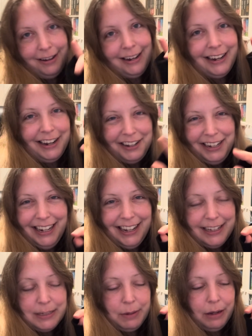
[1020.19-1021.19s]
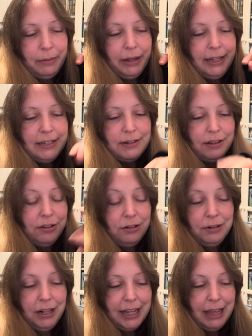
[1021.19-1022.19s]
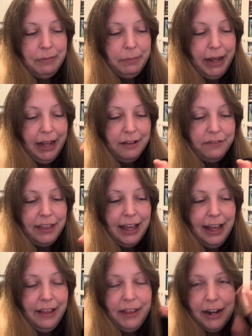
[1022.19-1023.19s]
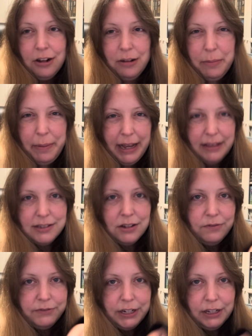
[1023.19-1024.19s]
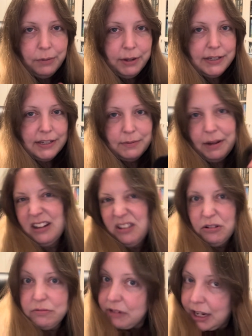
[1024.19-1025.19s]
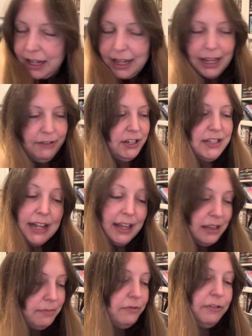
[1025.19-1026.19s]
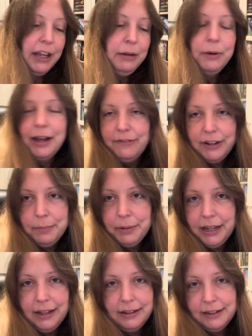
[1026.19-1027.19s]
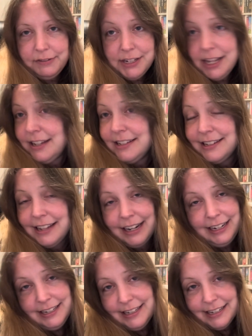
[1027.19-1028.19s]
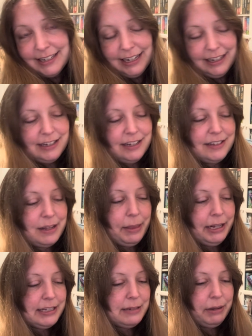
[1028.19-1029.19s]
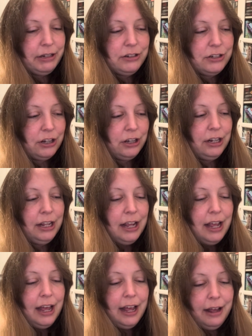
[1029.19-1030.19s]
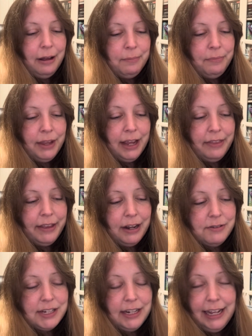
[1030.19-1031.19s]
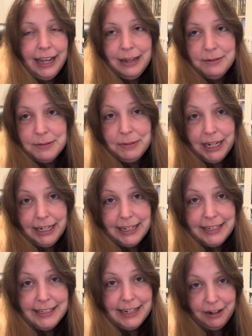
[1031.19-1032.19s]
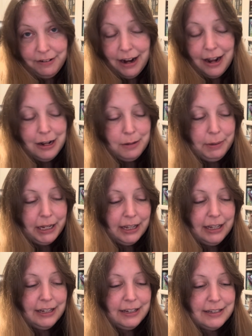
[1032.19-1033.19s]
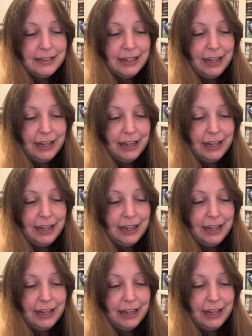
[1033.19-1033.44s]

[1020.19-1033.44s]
and I know he likes Marmite, so I thought, well, I'll get him a bag of that, and then I got him a bag of the salt and vinegar ones as well. I thought, if he doesn't like them, fine, whatever, but if he does, then at least it's like something to munch on. And then I was going to get him some Guinness Zero because